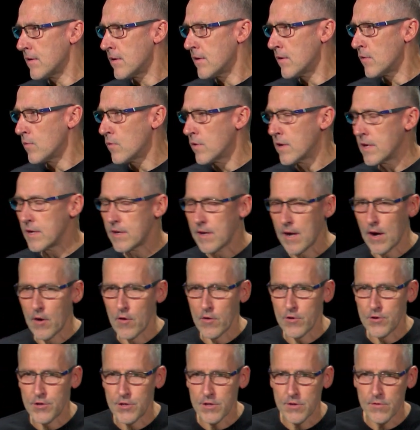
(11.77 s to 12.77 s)
I want to
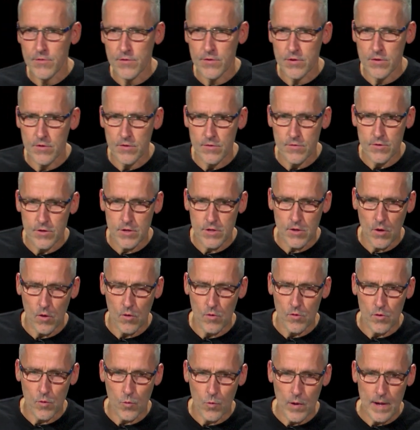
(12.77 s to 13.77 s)
encourage you to just go
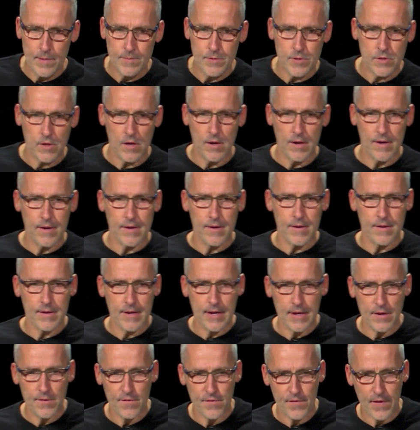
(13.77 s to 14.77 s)
on the website
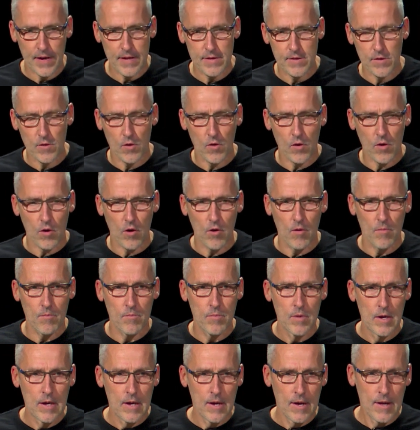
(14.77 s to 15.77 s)

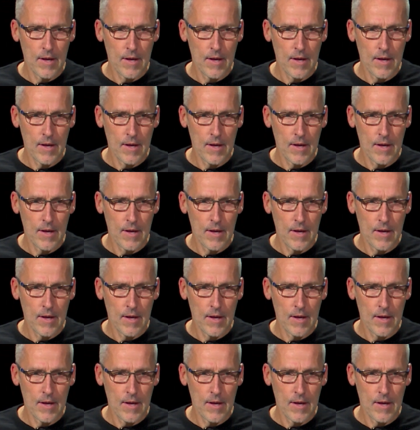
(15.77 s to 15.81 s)
kingdomfaith.com,